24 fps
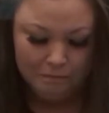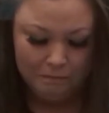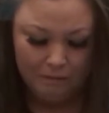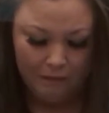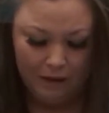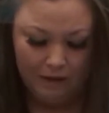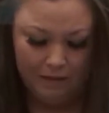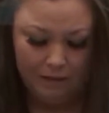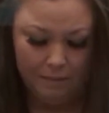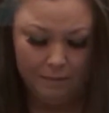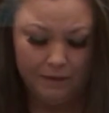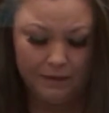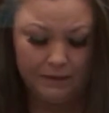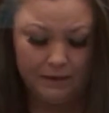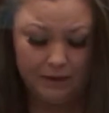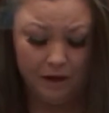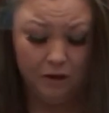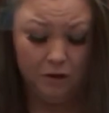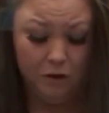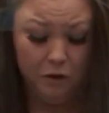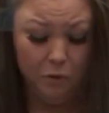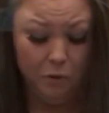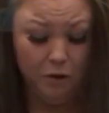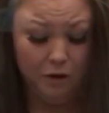Let me tell
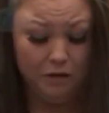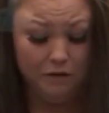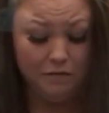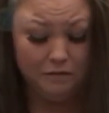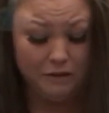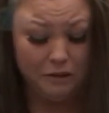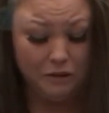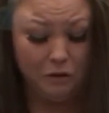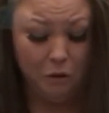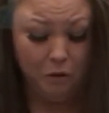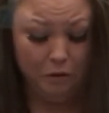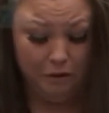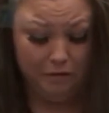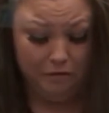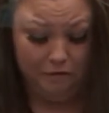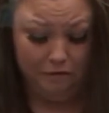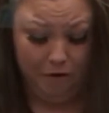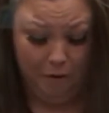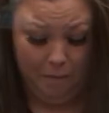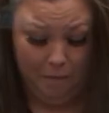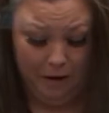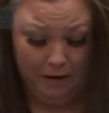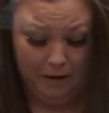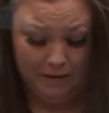you what you've stolen
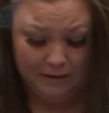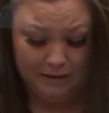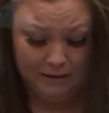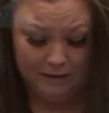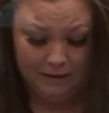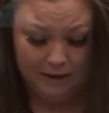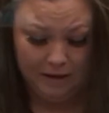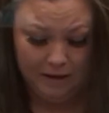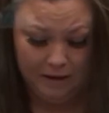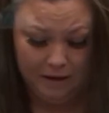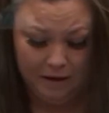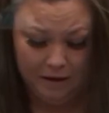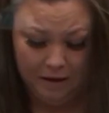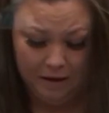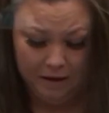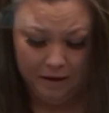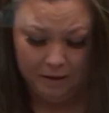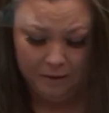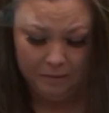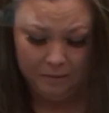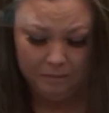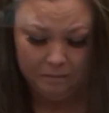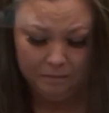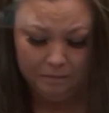from us.
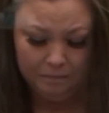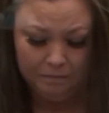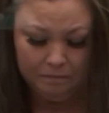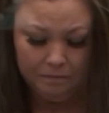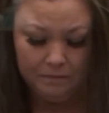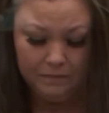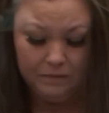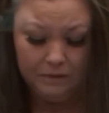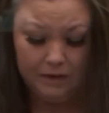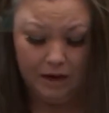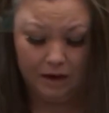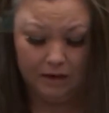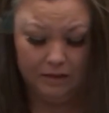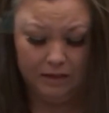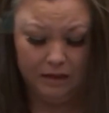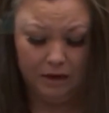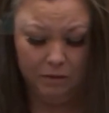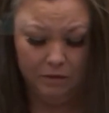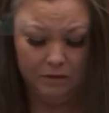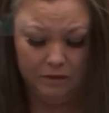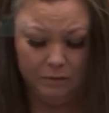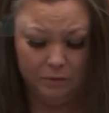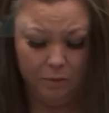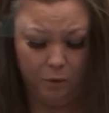Daunte
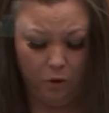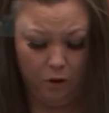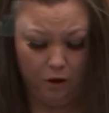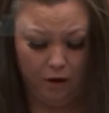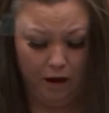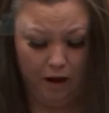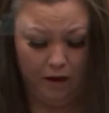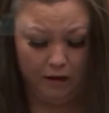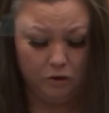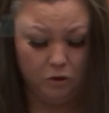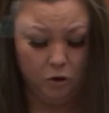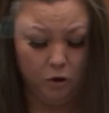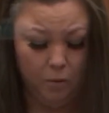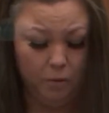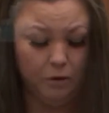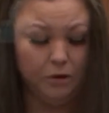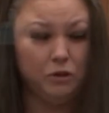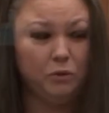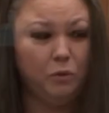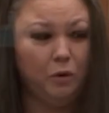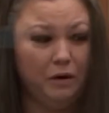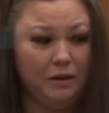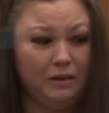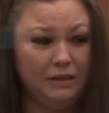was born October
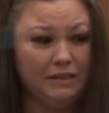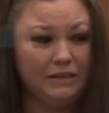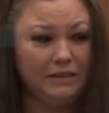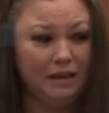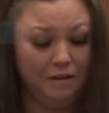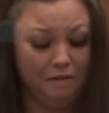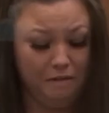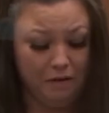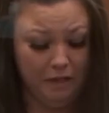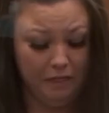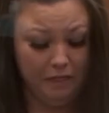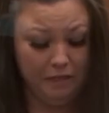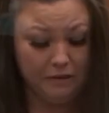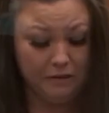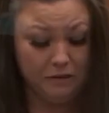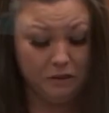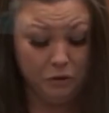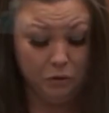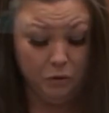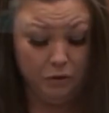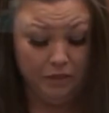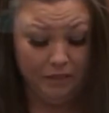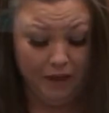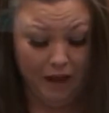27th,
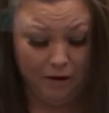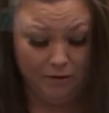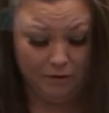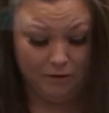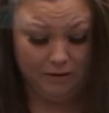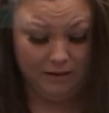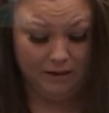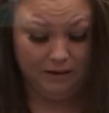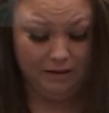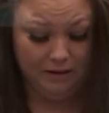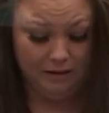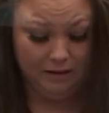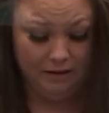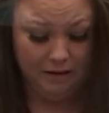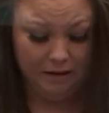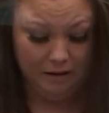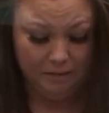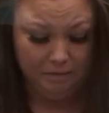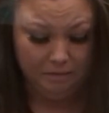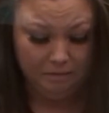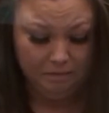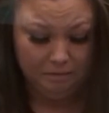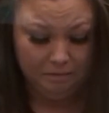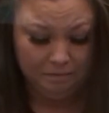2000
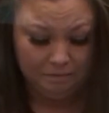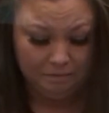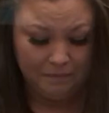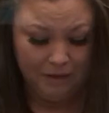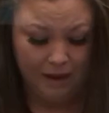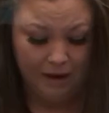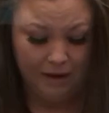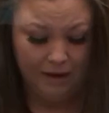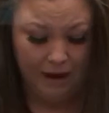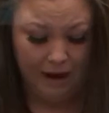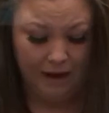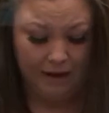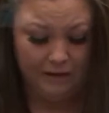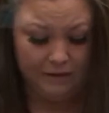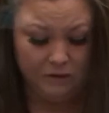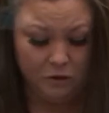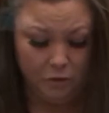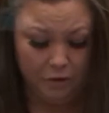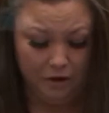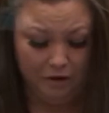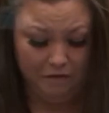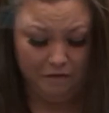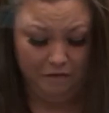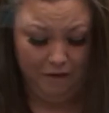at
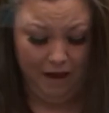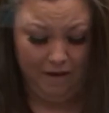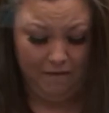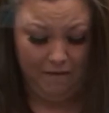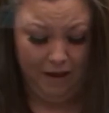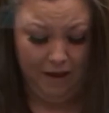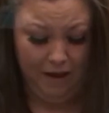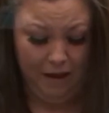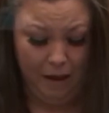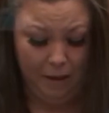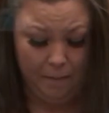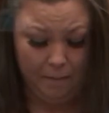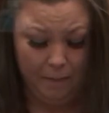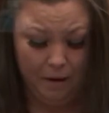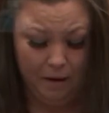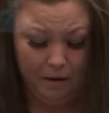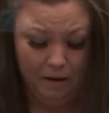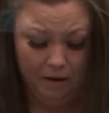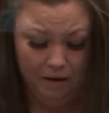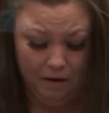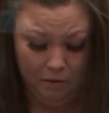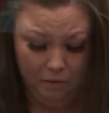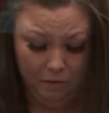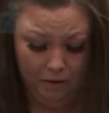9:25 a.m.,
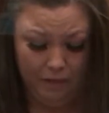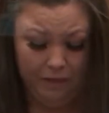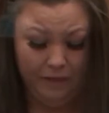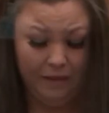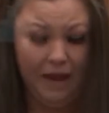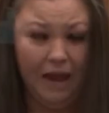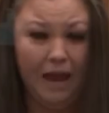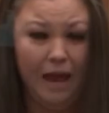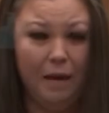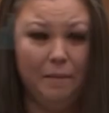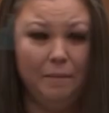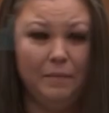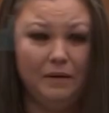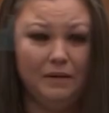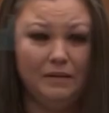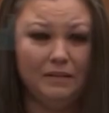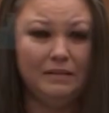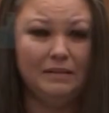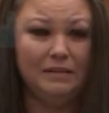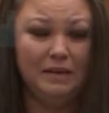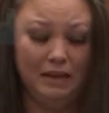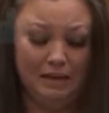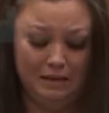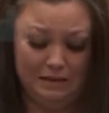one of the
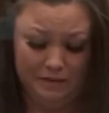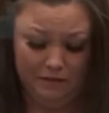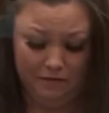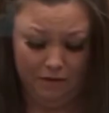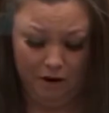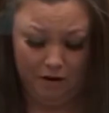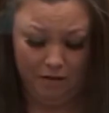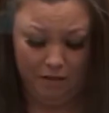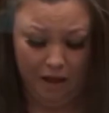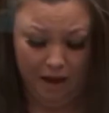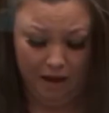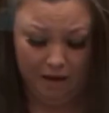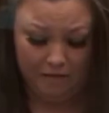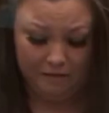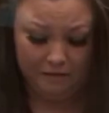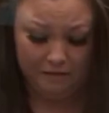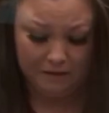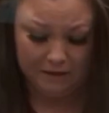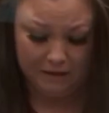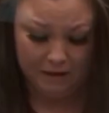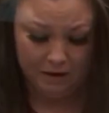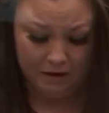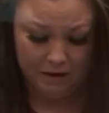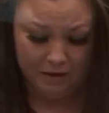happiest days of our lives.
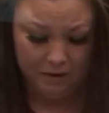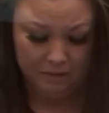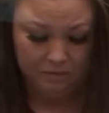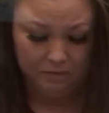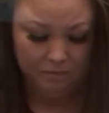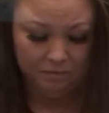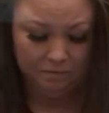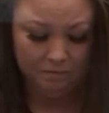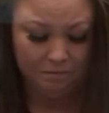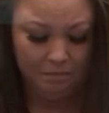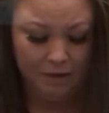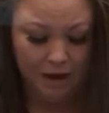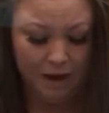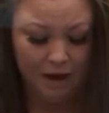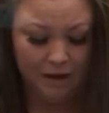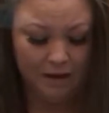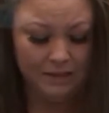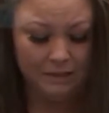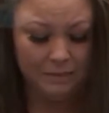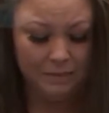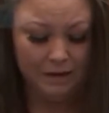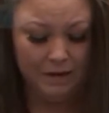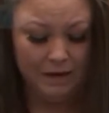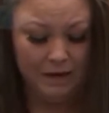My
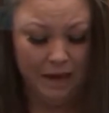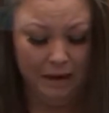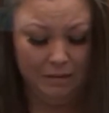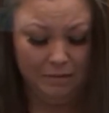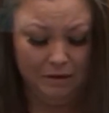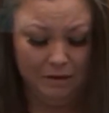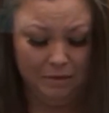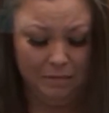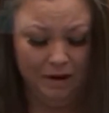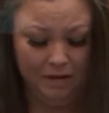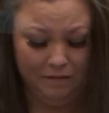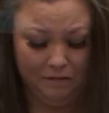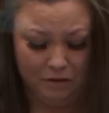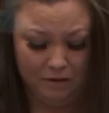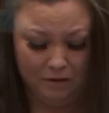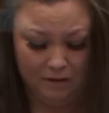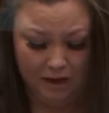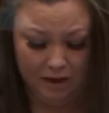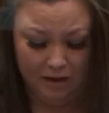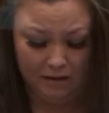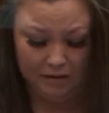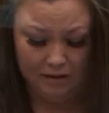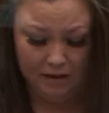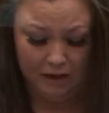husband named him after
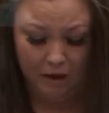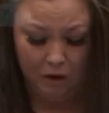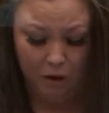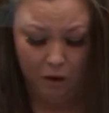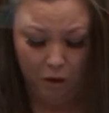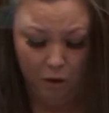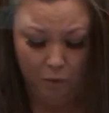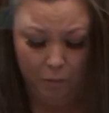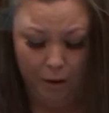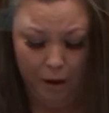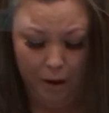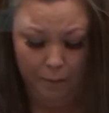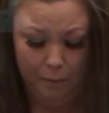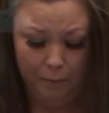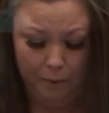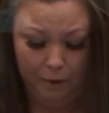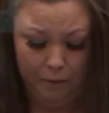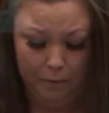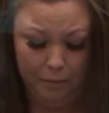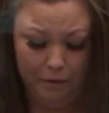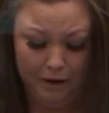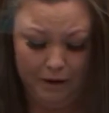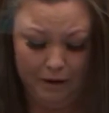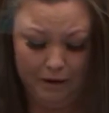Daunte Culpepper
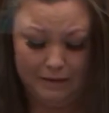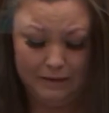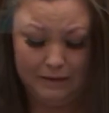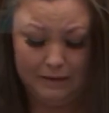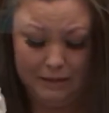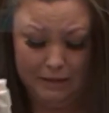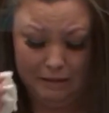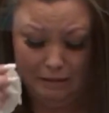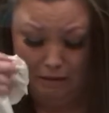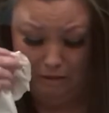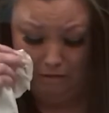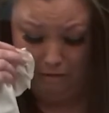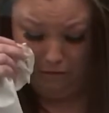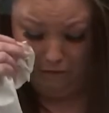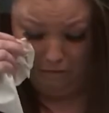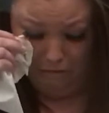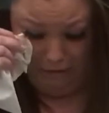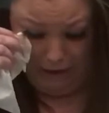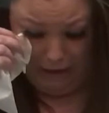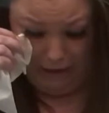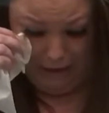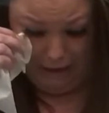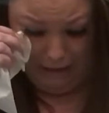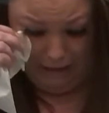because he loved the
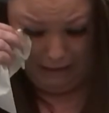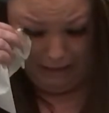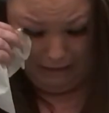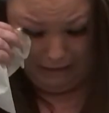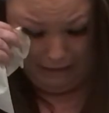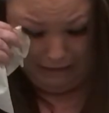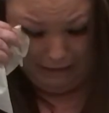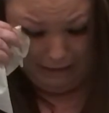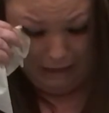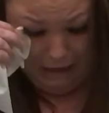Vikings